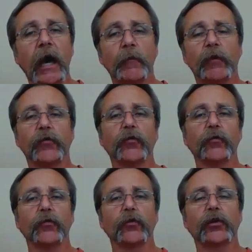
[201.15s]
But if
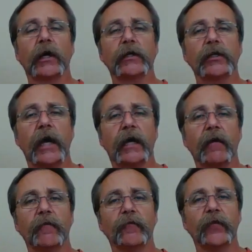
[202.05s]
you take
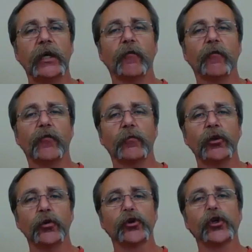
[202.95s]
a video from
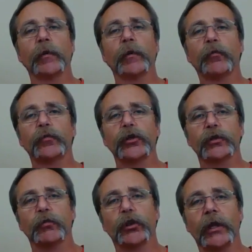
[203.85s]
YouTube and
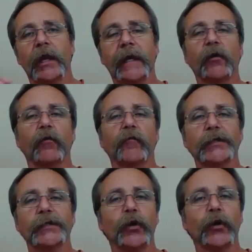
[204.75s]
just put the link on
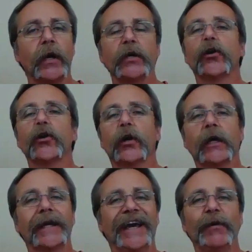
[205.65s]
Facebook, you're not going
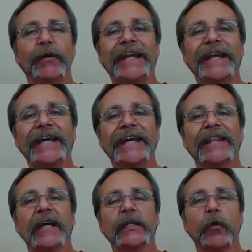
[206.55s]
to get anywhere near
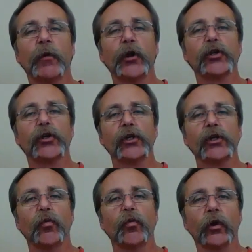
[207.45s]
the exposure
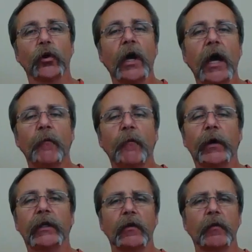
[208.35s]
that you want.
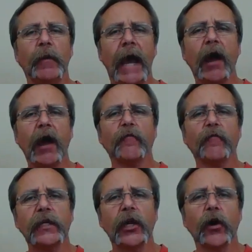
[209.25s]
But the power of
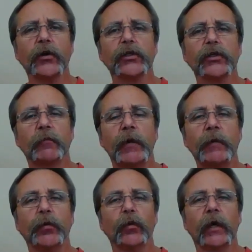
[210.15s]
video is that
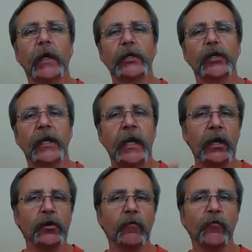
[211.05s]
people can actually
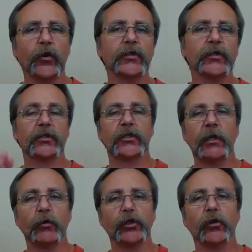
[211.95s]
hear your voice,
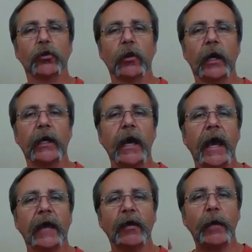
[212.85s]
see what you look like,
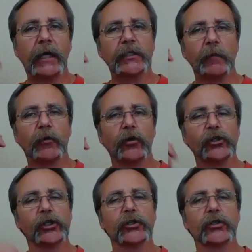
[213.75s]
and they make a
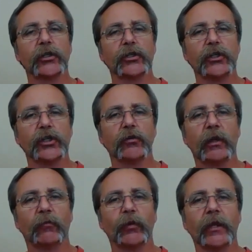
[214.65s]
subconscious decision
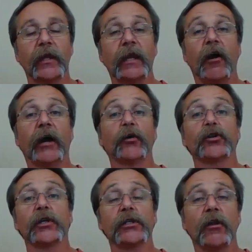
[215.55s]
that whether they like or
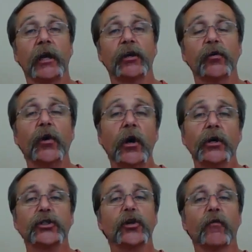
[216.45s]
dislike you.
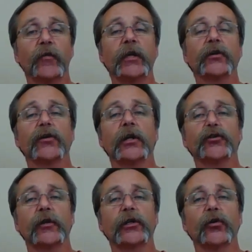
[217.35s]
So your videos are
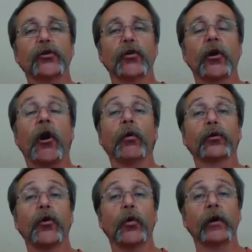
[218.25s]
literally doing your
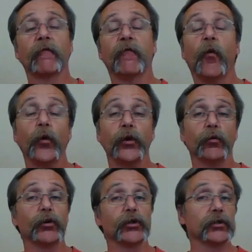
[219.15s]
cold calling for you,
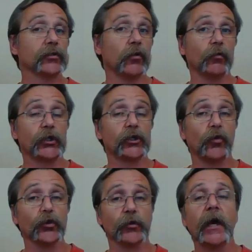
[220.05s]
which is
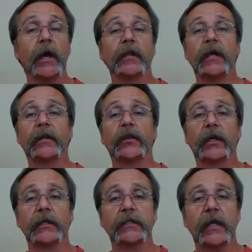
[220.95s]
awesome. The other thing
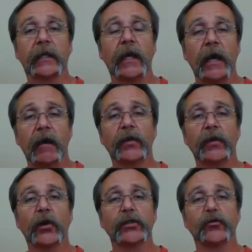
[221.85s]
is that
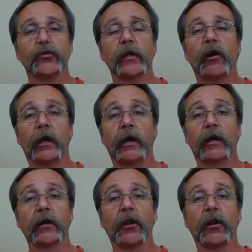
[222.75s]
videos literally are like
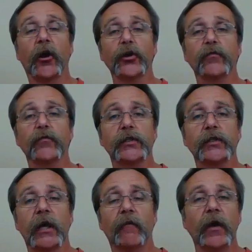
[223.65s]
little clones of
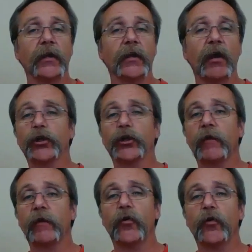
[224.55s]
yourself. They work
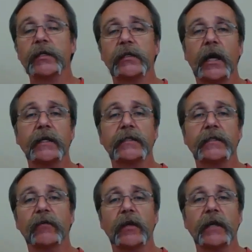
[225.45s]
24 hours a day,
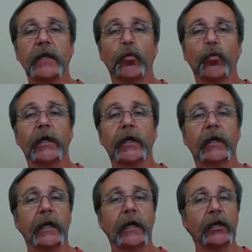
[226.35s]
7 days a week,
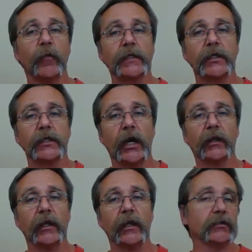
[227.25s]
getting your message
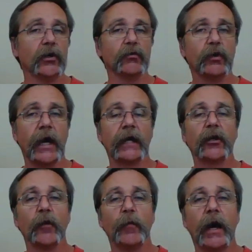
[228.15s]
out there. So you
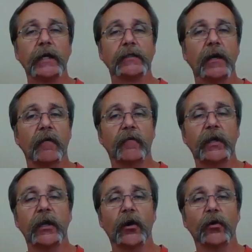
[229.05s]
can't go past
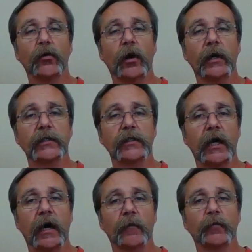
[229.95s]
video as
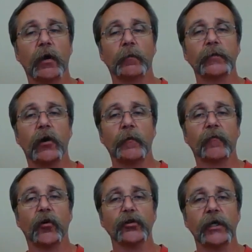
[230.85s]
a type
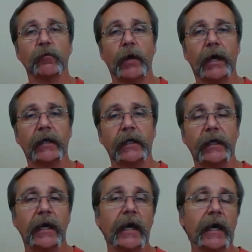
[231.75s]
of content marketing.